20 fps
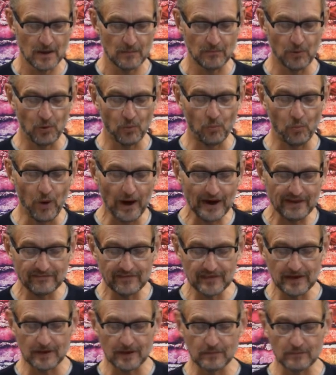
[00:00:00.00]
But one of
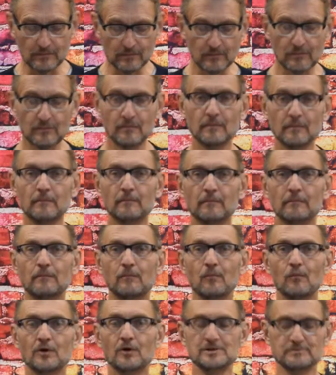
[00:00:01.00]
them
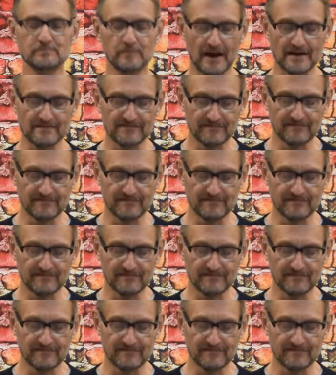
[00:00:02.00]
was by